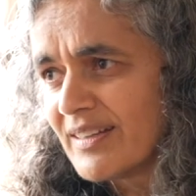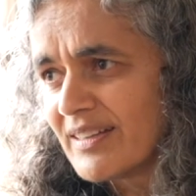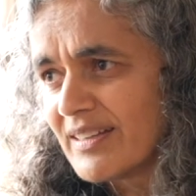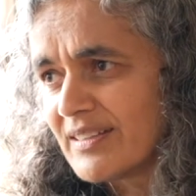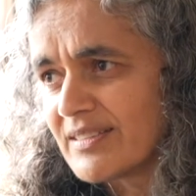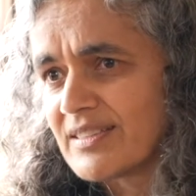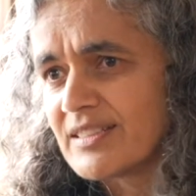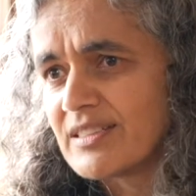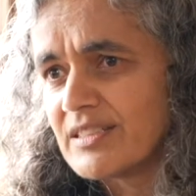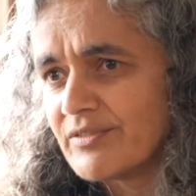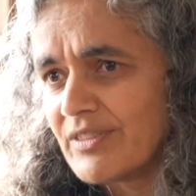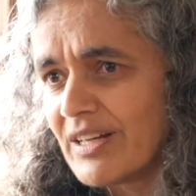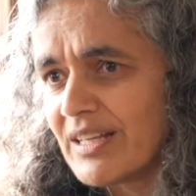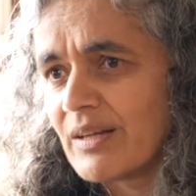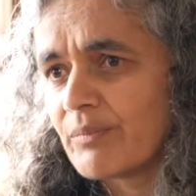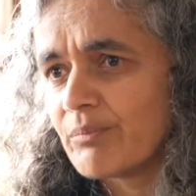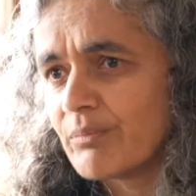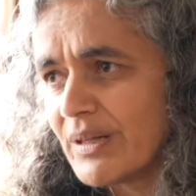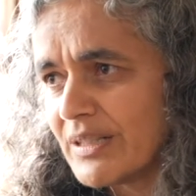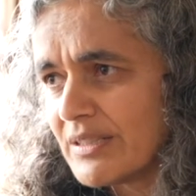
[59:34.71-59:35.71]
It's a
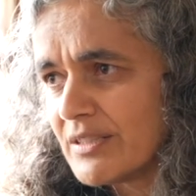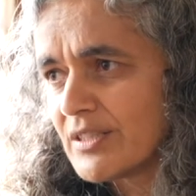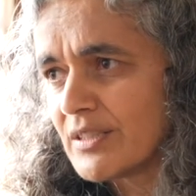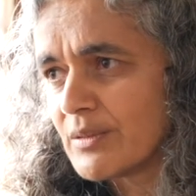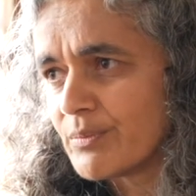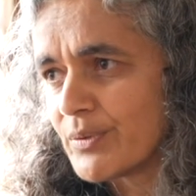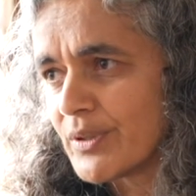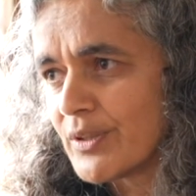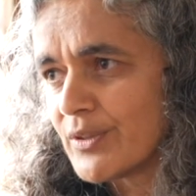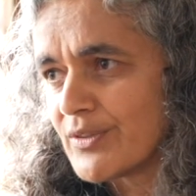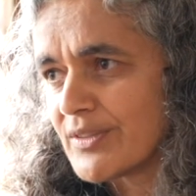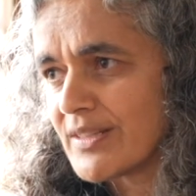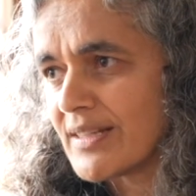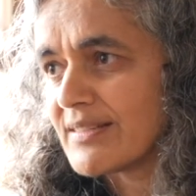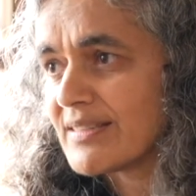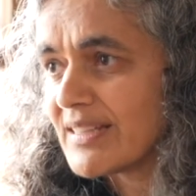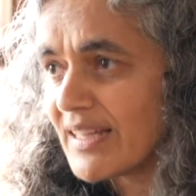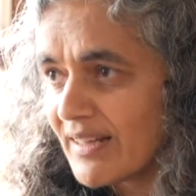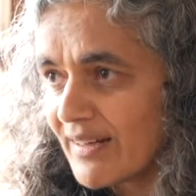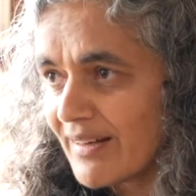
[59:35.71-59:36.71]
developmental
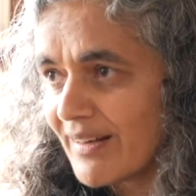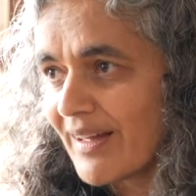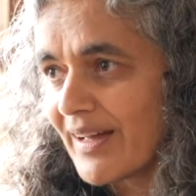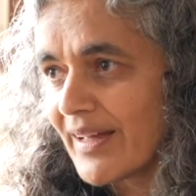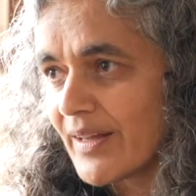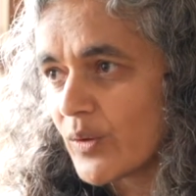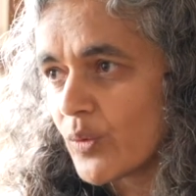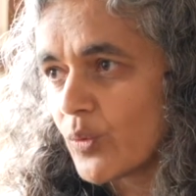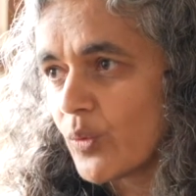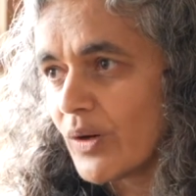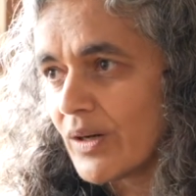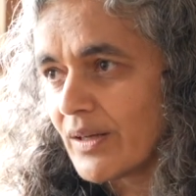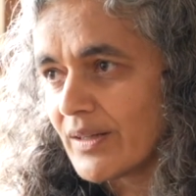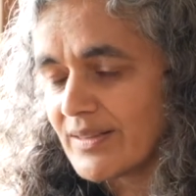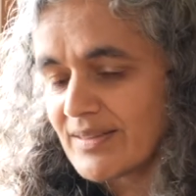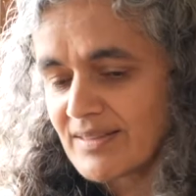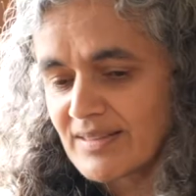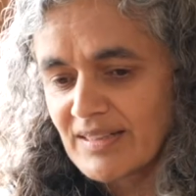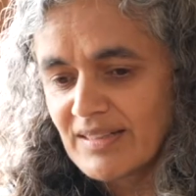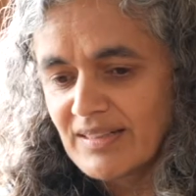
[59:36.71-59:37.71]
process, and
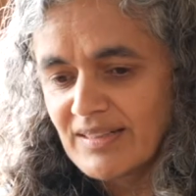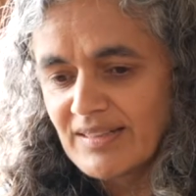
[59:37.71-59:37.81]
likewise,